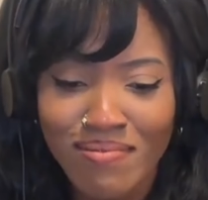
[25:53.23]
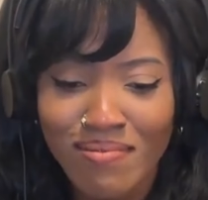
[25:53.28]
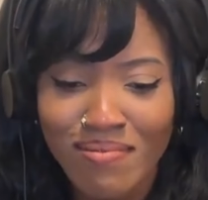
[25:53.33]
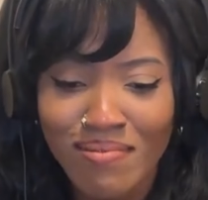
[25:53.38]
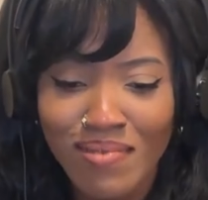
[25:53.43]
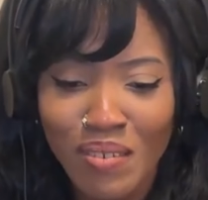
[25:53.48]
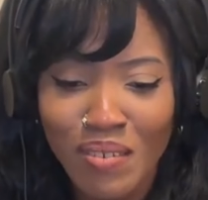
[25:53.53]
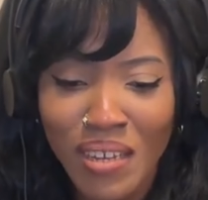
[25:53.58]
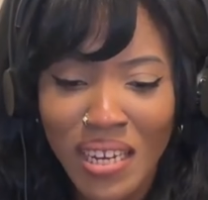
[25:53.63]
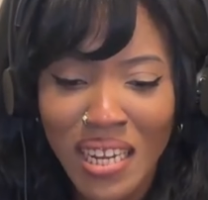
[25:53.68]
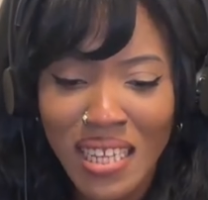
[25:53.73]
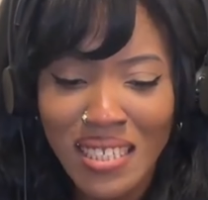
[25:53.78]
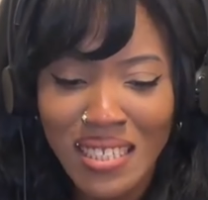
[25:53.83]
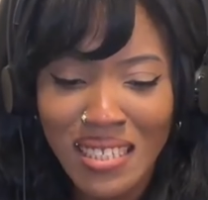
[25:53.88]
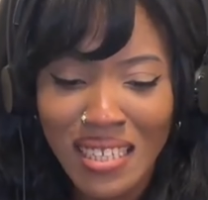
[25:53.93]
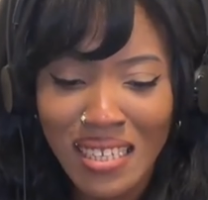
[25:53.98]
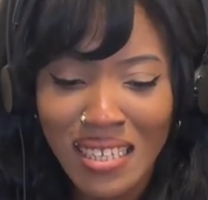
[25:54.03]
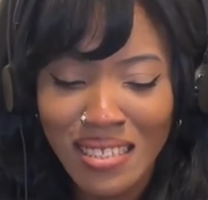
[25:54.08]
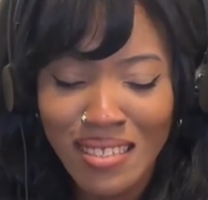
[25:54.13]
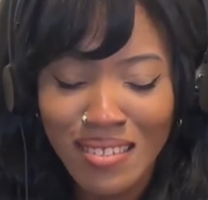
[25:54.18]
When they
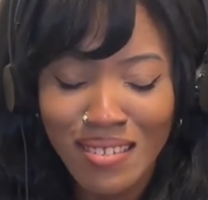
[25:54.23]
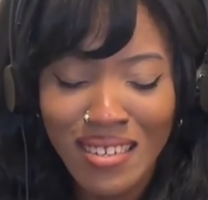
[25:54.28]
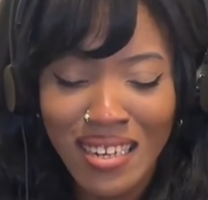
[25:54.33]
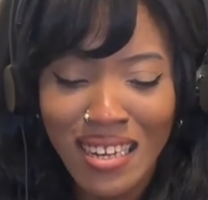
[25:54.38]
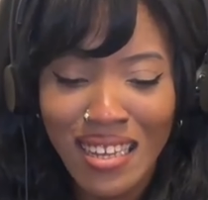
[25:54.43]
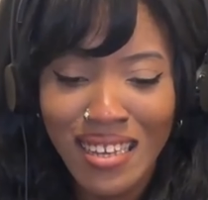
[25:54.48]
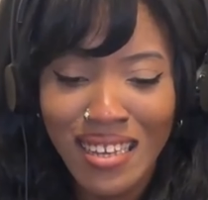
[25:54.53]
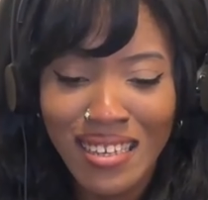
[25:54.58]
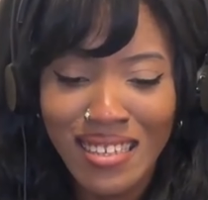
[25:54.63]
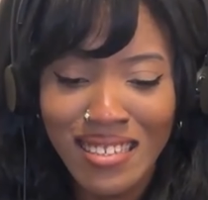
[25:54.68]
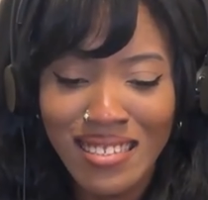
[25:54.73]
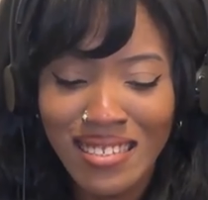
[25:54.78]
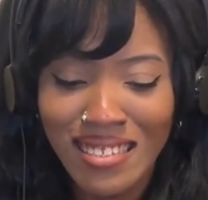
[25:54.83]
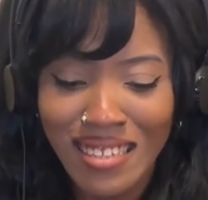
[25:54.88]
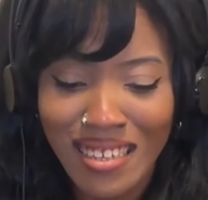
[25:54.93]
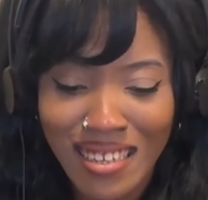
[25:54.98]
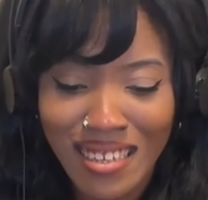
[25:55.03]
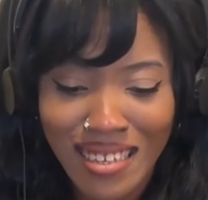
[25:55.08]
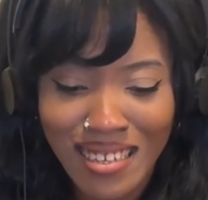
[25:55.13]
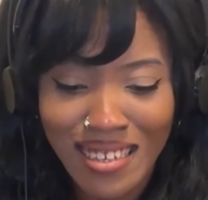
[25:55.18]
slice their neck, it's
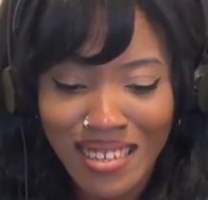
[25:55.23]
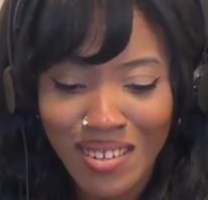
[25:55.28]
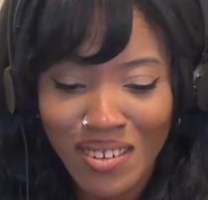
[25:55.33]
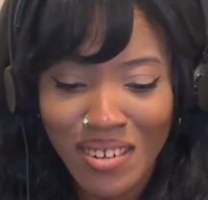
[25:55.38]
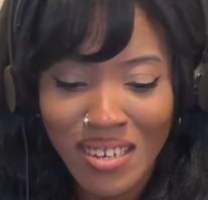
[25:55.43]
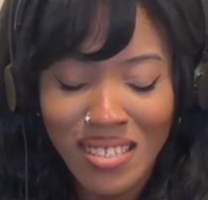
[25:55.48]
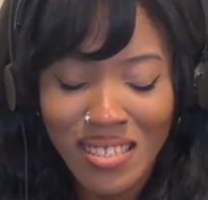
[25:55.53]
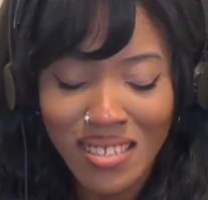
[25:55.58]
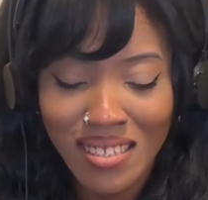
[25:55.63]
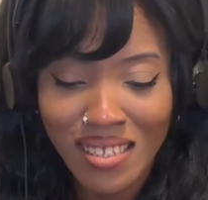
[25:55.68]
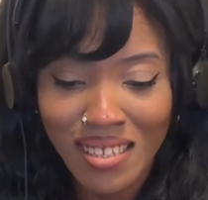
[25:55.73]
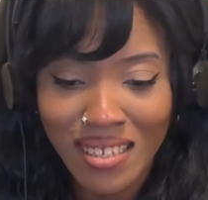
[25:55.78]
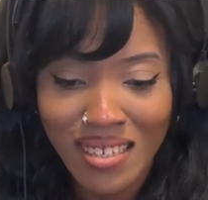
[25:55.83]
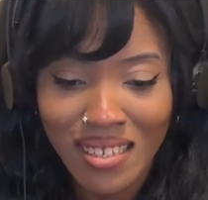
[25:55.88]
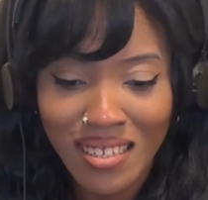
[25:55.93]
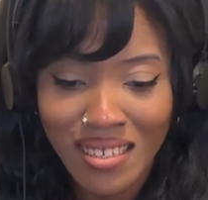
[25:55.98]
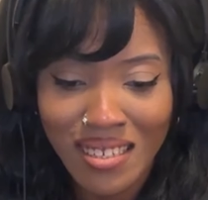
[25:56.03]
like crazy.